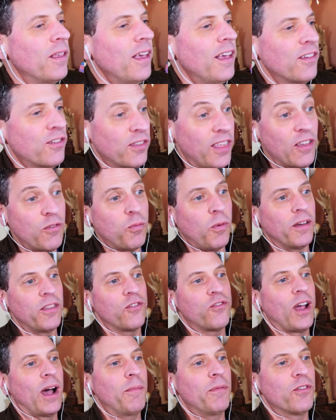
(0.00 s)
So that's why the
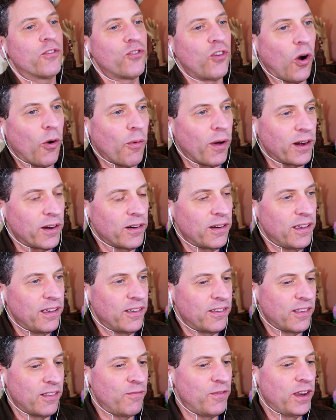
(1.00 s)
job of the showrunner
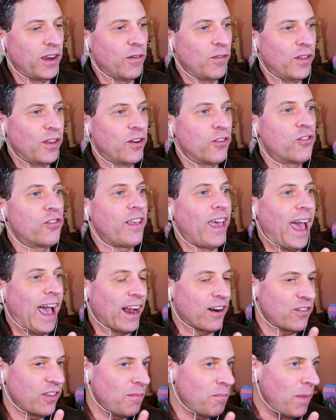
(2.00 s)
is in Video Village, to
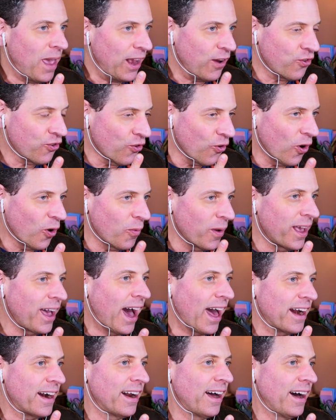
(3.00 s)
actually make sure we
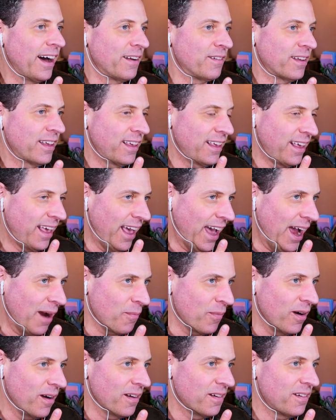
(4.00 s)
got it on
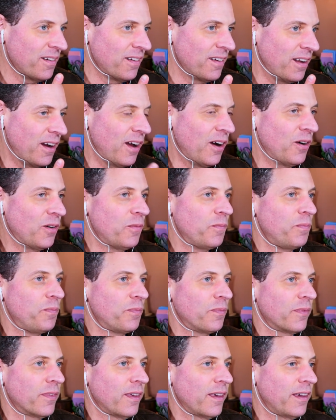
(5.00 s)
camera, you know?
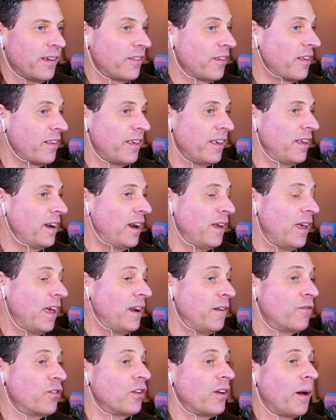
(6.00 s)
Because and
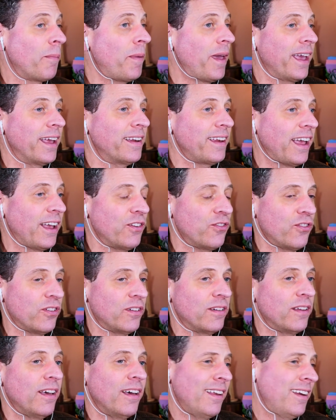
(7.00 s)
if you're not paying
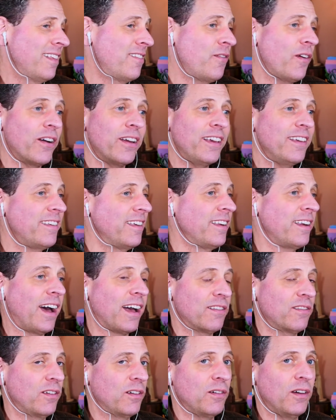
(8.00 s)
attention, and it's very easy
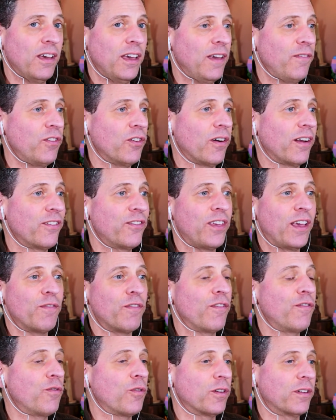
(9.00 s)
not to. If you're on set for
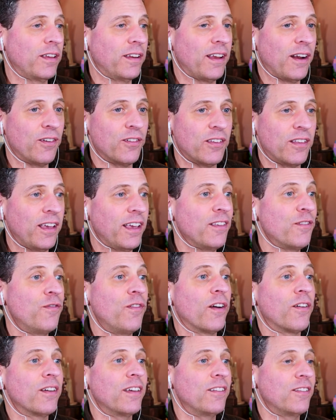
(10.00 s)
14 hours a day, it's
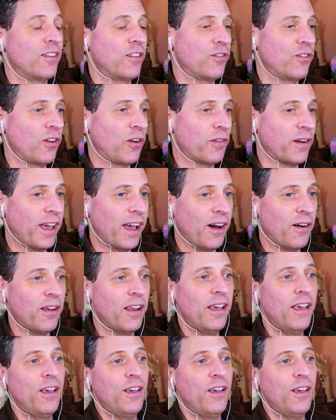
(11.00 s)
very easy to zone out.